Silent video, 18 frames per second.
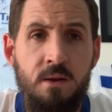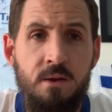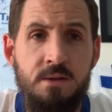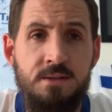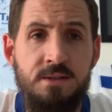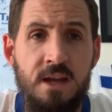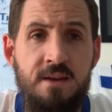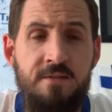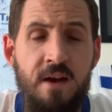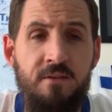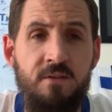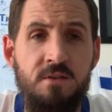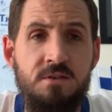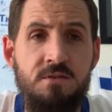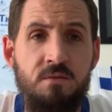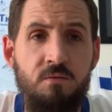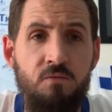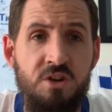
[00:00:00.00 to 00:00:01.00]
Steve
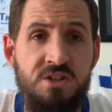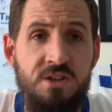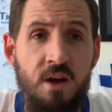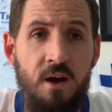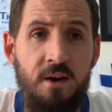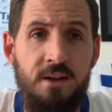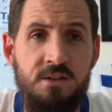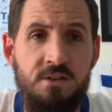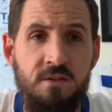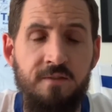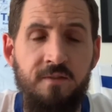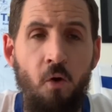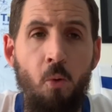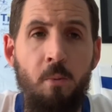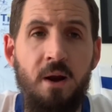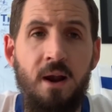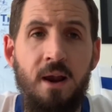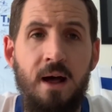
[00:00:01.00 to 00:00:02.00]
Evans returning to
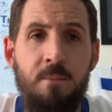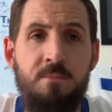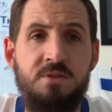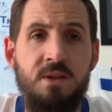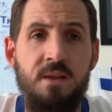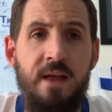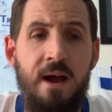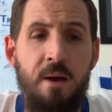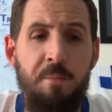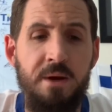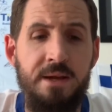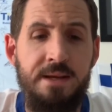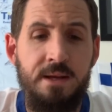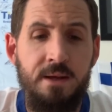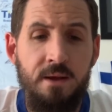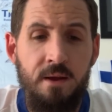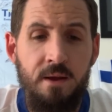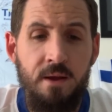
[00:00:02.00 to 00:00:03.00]
former clubs, so that'll be